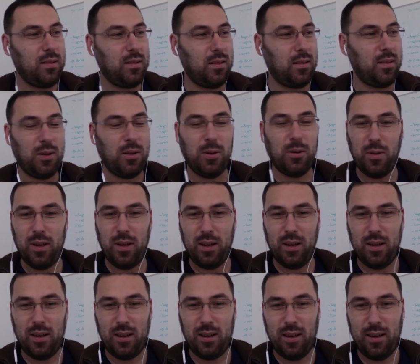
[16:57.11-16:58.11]

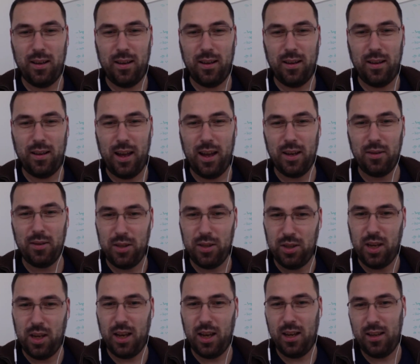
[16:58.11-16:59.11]
So Angry
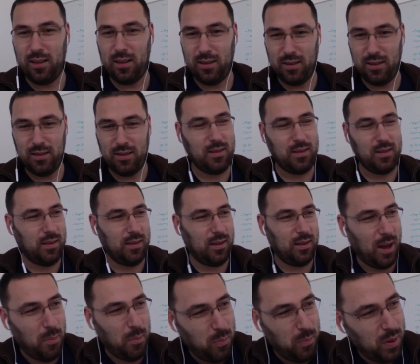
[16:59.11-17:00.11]
Che is
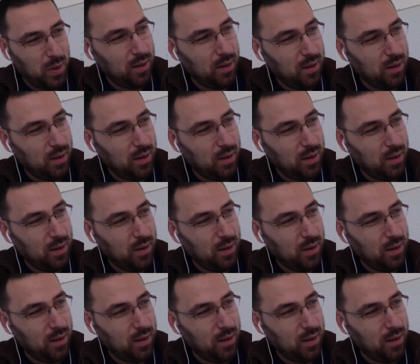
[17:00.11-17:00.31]
happy.